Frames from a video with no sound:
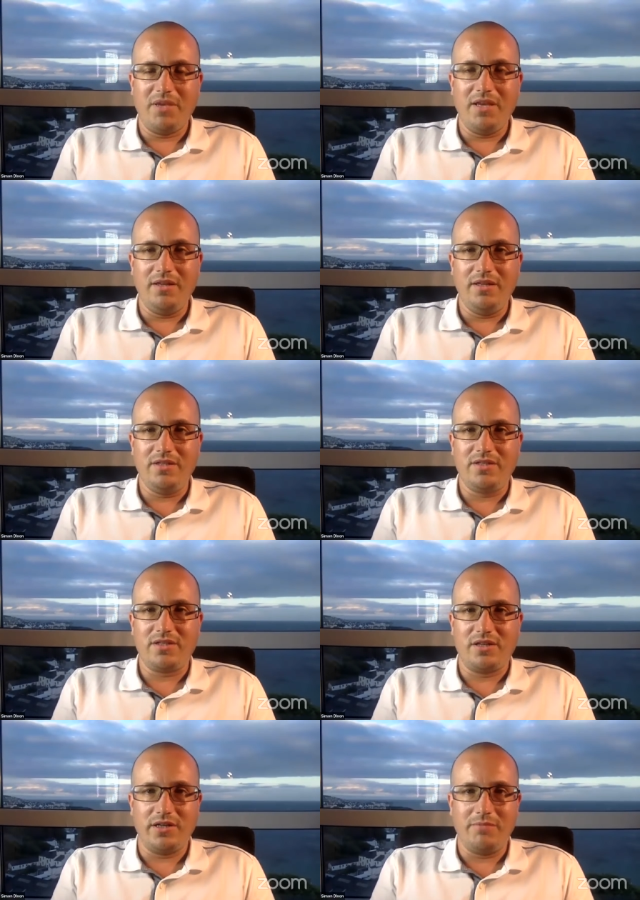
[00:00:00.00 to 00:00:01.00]
in these
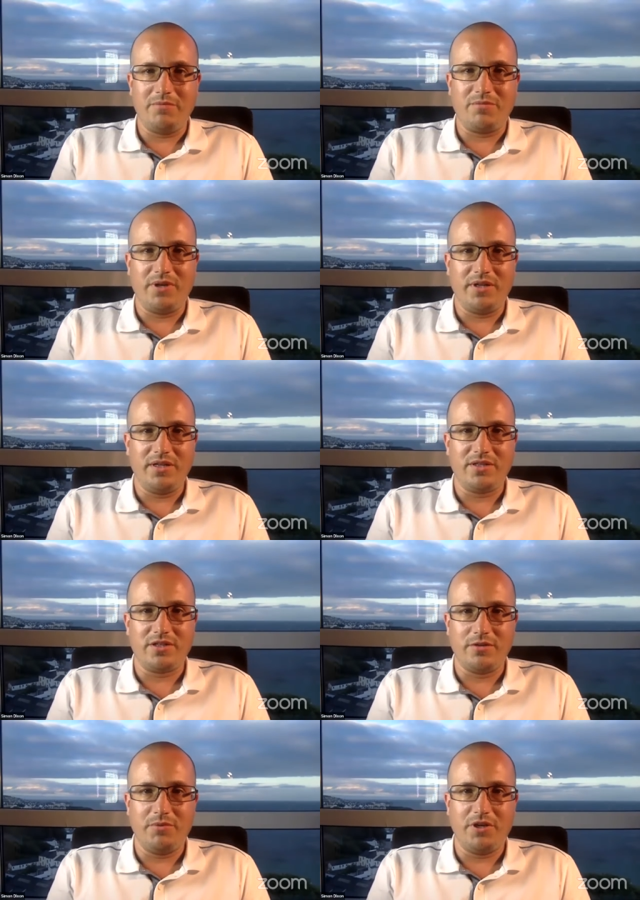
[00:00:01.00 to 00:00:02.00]
times when there's
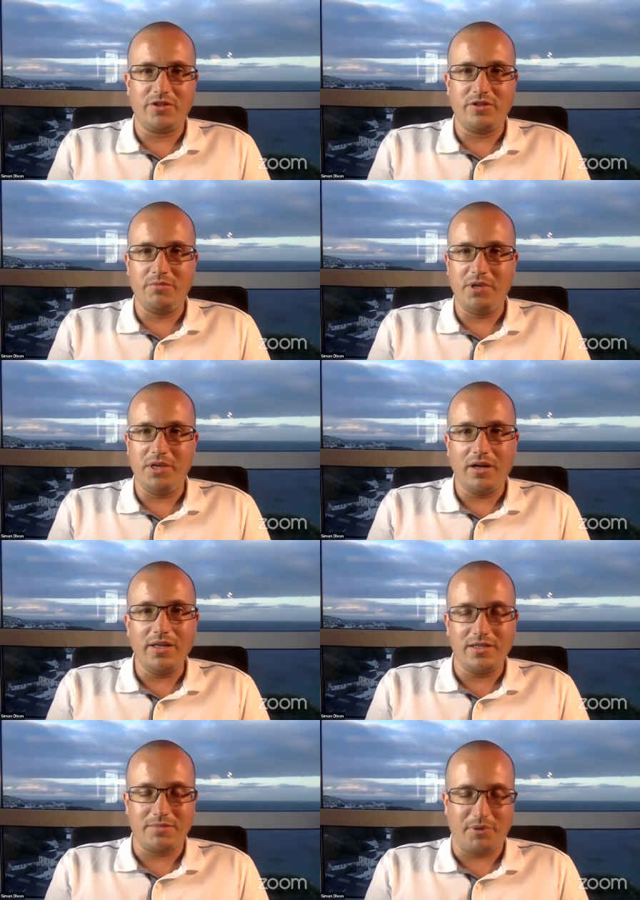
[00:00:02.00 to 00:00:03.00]
so much to be
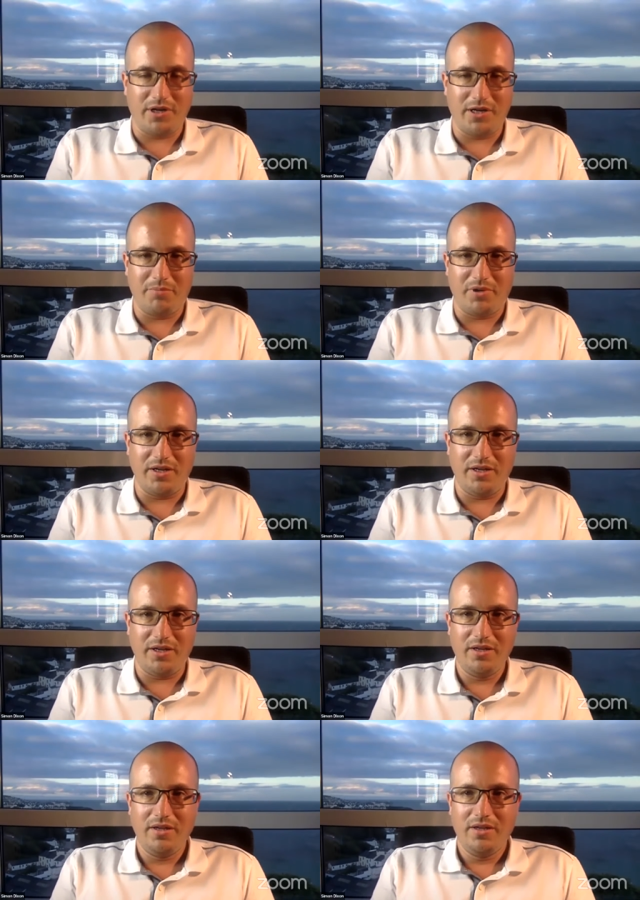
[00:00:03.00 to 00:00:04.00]
uninspired by.
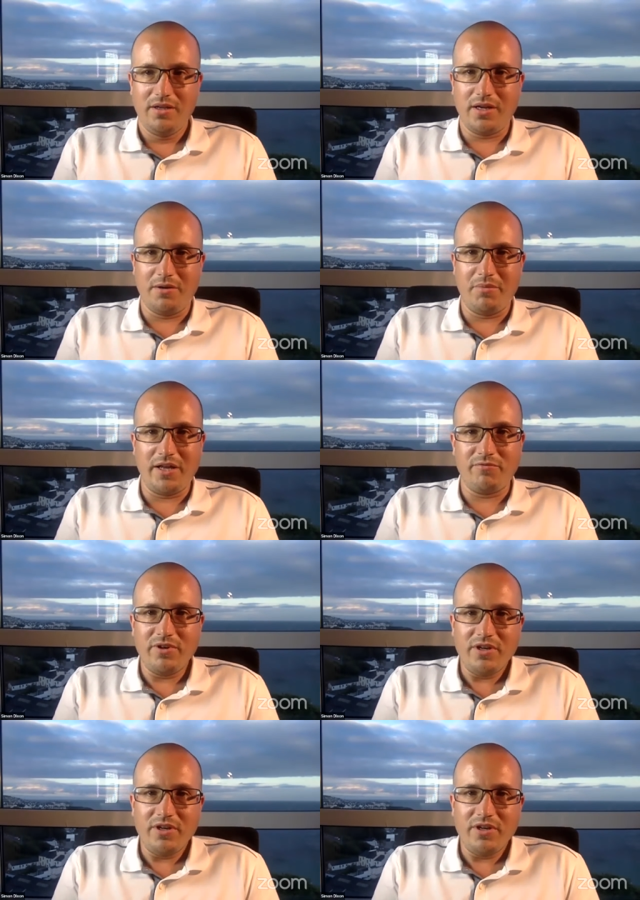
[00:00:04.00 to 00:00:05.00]
And
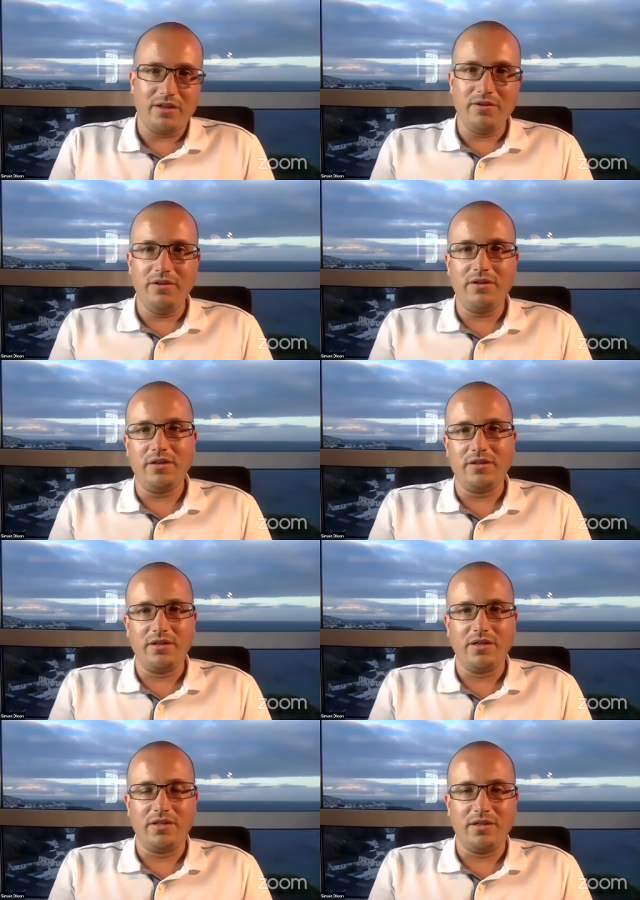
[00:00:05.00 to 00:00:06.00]
really, you know, you look at
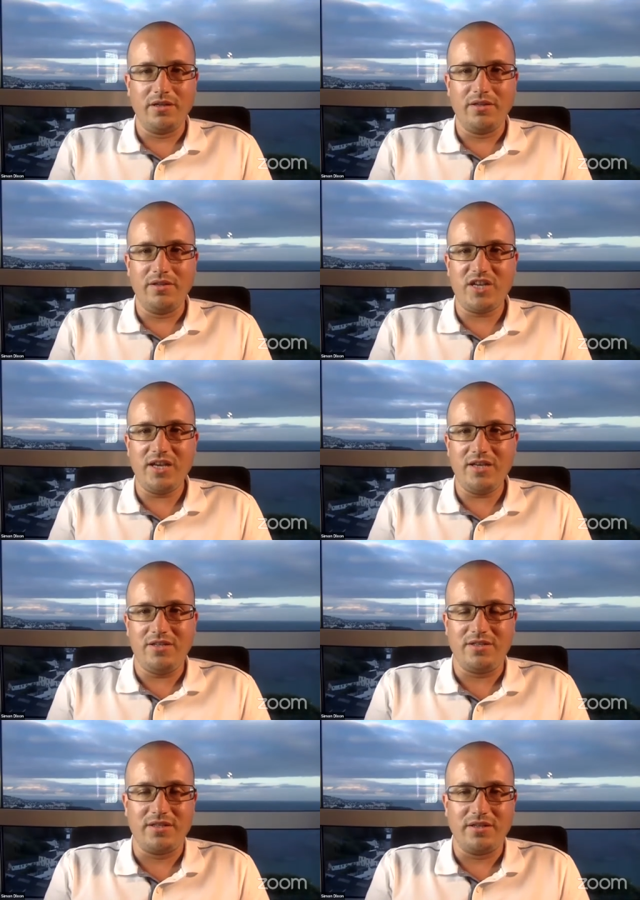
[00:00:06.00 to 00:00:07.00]
the
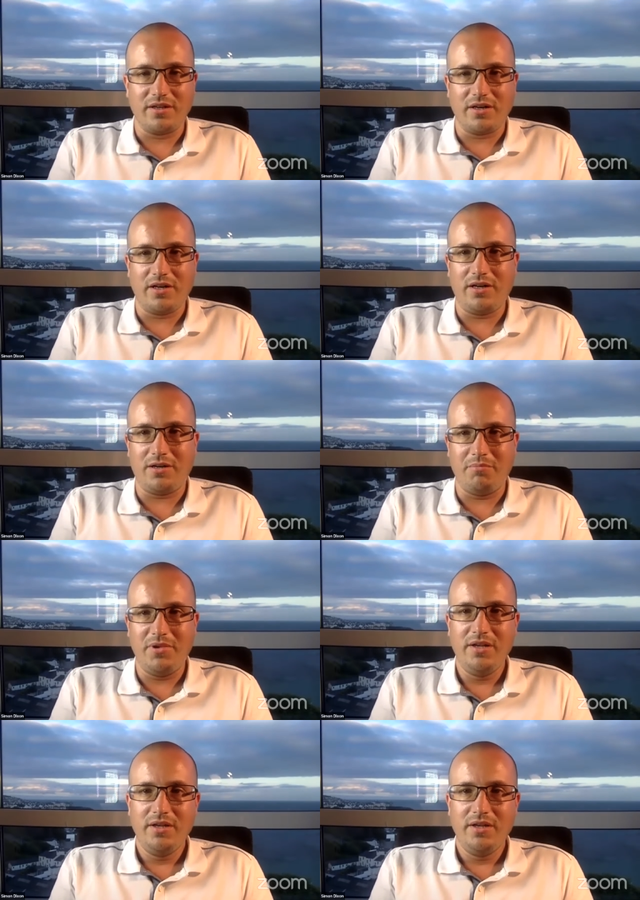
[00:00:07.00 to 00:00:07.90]
changes that are going to come.